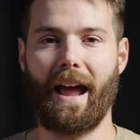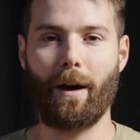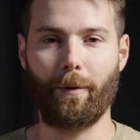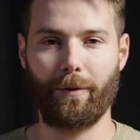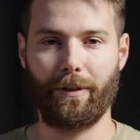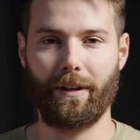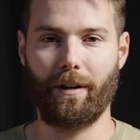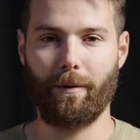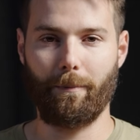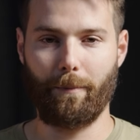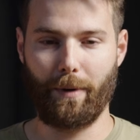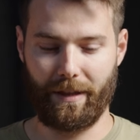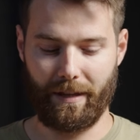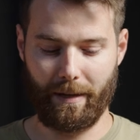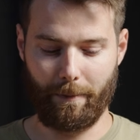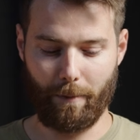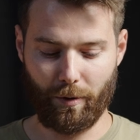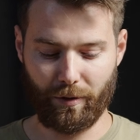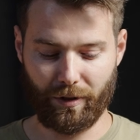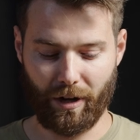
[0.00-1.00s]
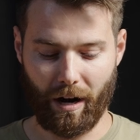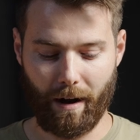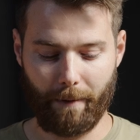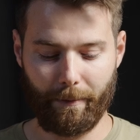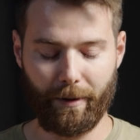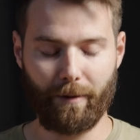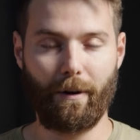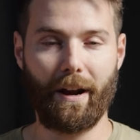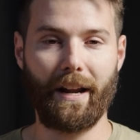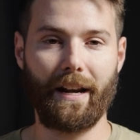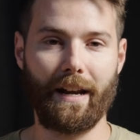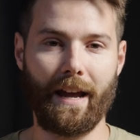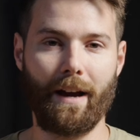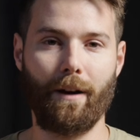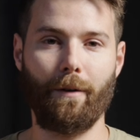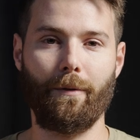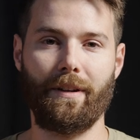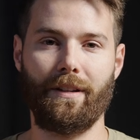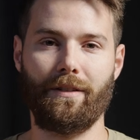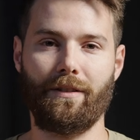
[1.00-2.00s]
out there, but the most common right
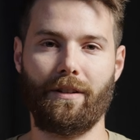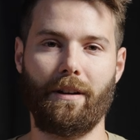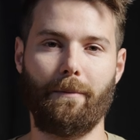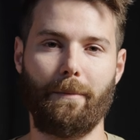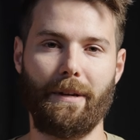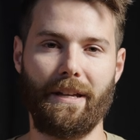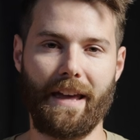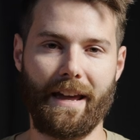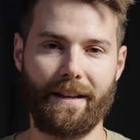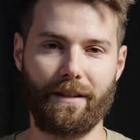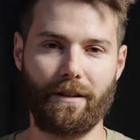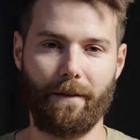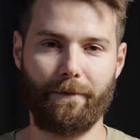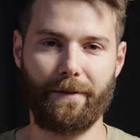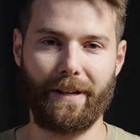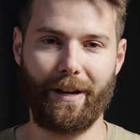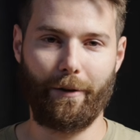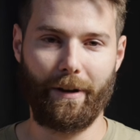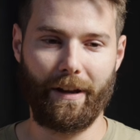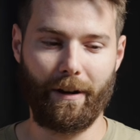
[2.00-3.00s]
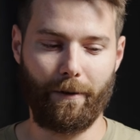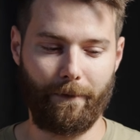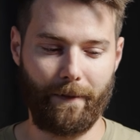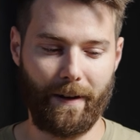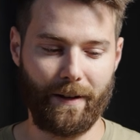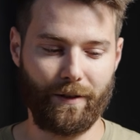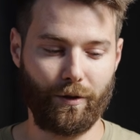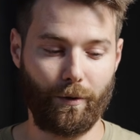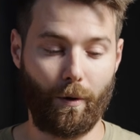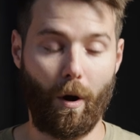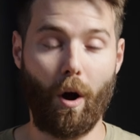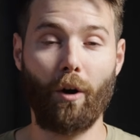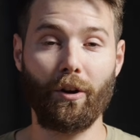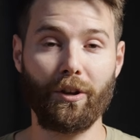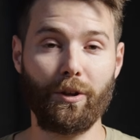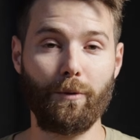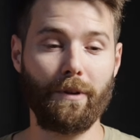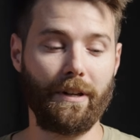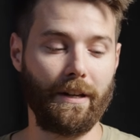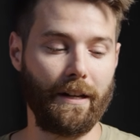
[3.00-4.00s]
now is going to be that dovetail interface. So all
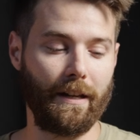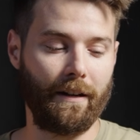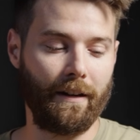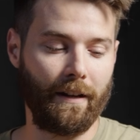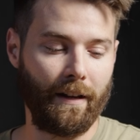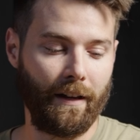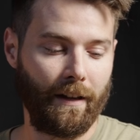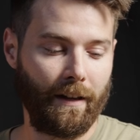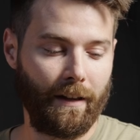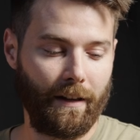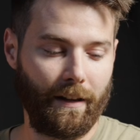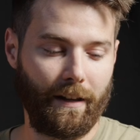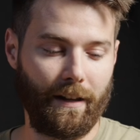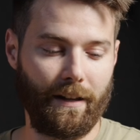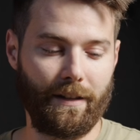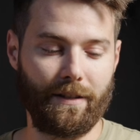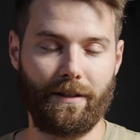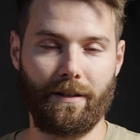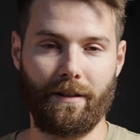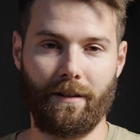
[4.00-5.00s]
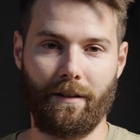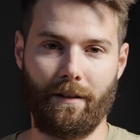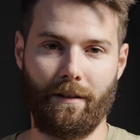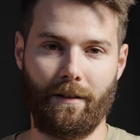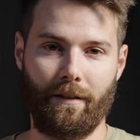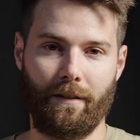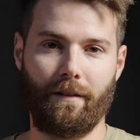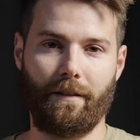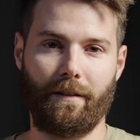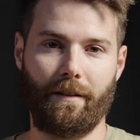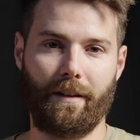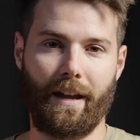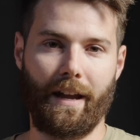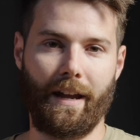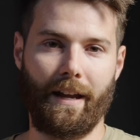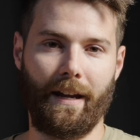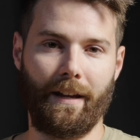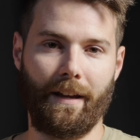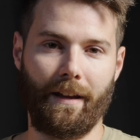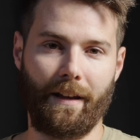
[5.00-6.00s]
you would need is
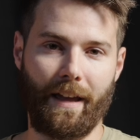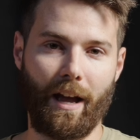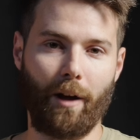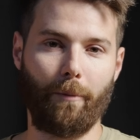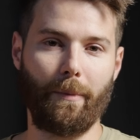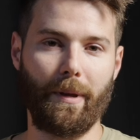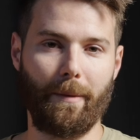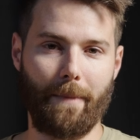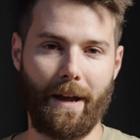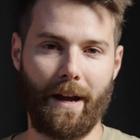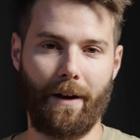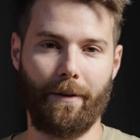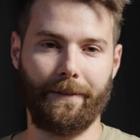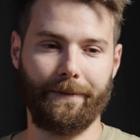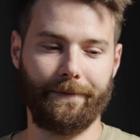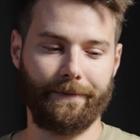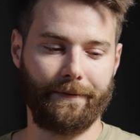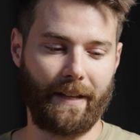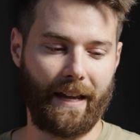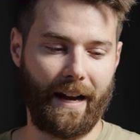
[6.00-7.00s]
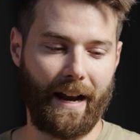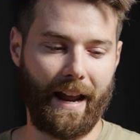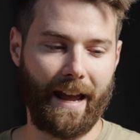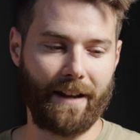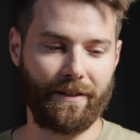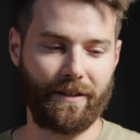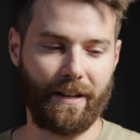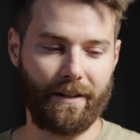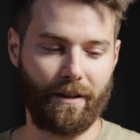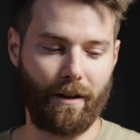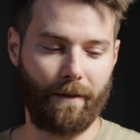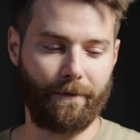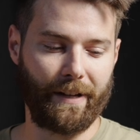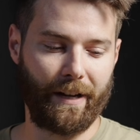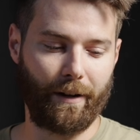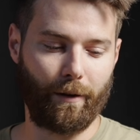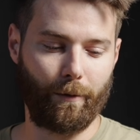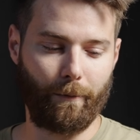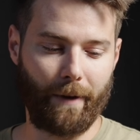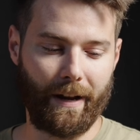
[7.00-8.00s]
a helmet mount that has that
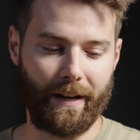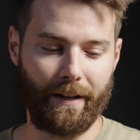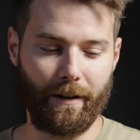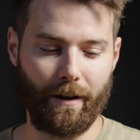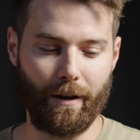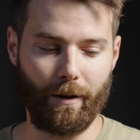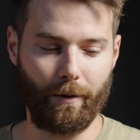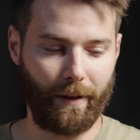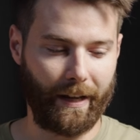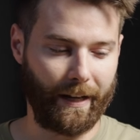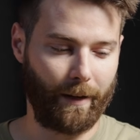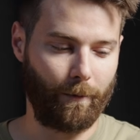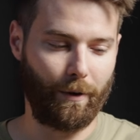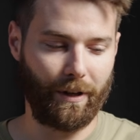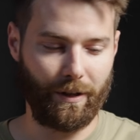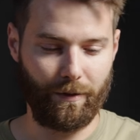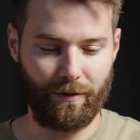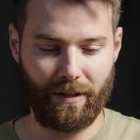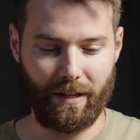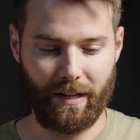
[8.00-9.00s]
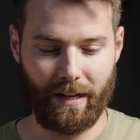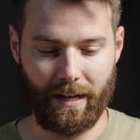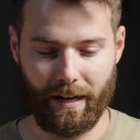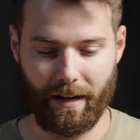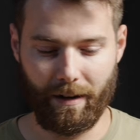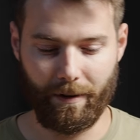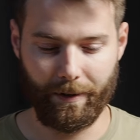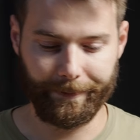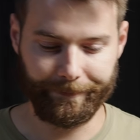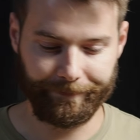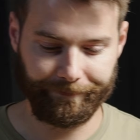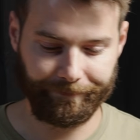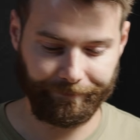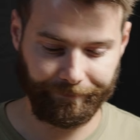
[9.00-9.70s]
dovetail ready to go, like what you see here.